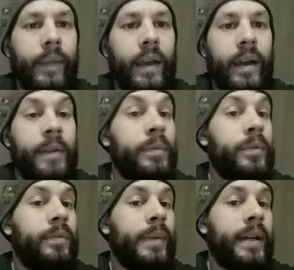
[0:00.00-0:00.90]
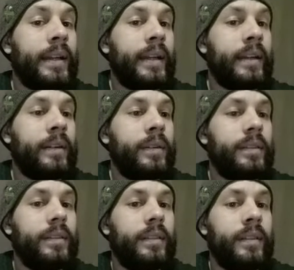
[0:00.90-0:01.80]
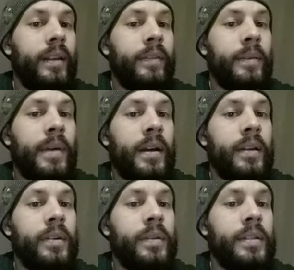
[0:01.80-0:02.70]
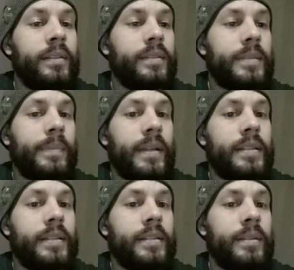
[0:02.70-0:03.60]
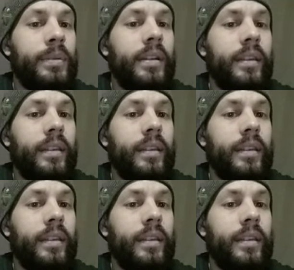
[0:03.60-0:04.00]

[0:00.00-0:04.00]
I move my knight out, giving my queen space to breathe.